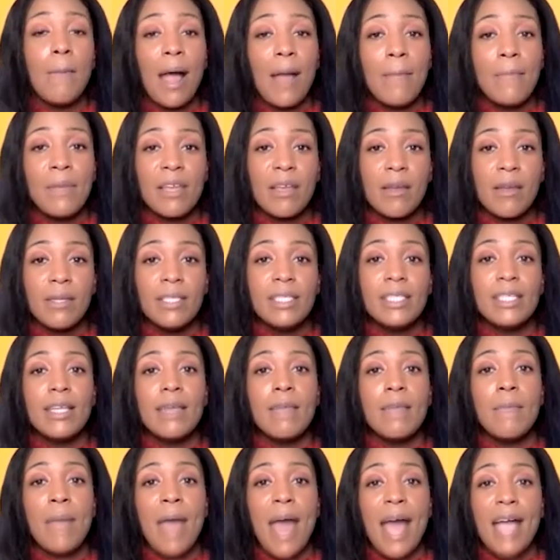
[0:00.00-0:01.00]
by parents
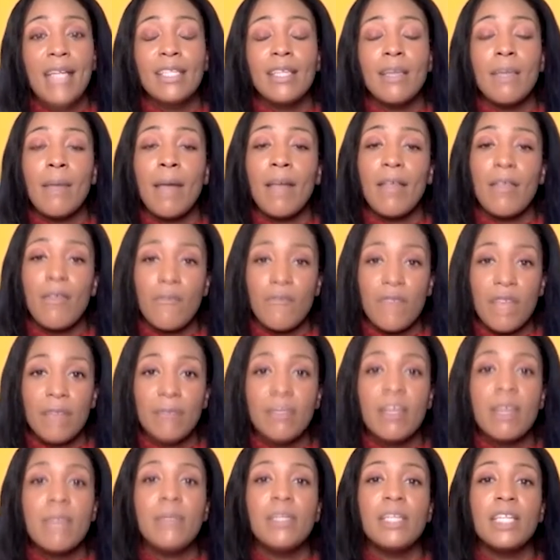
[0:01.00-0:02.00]
impacted by the
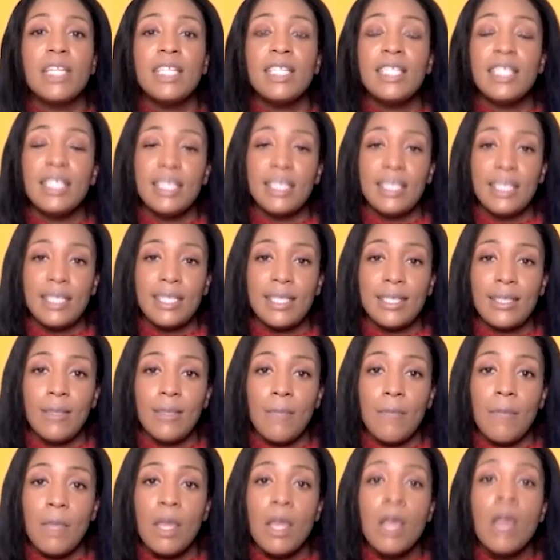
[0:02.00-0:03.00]
family policing system,
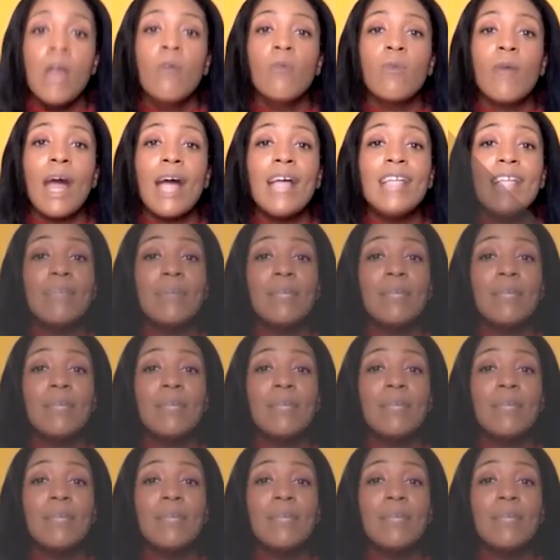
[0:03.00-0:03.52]
Rise